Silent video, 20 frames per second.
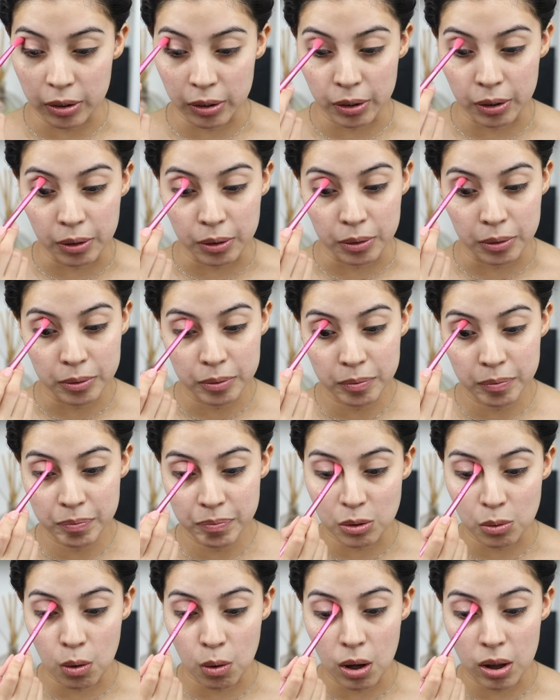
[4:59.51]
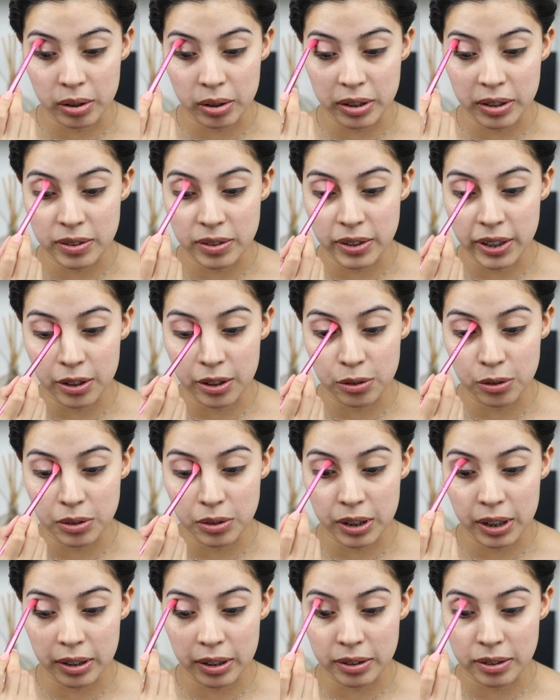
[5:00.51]
Girl, quality standard
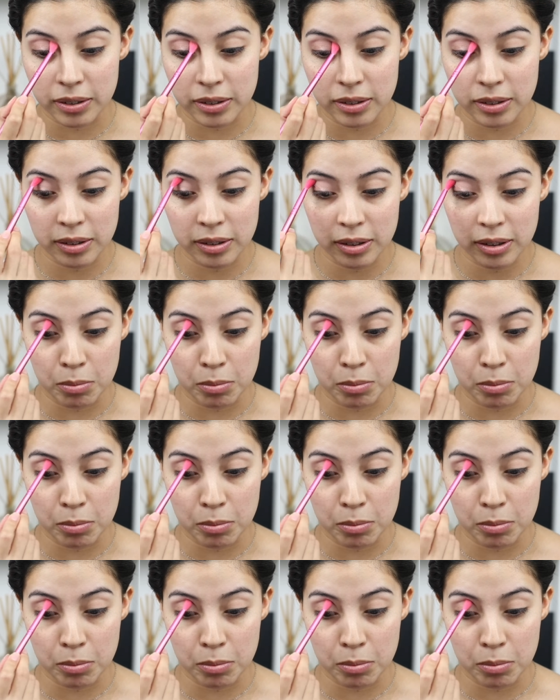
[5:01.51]
test,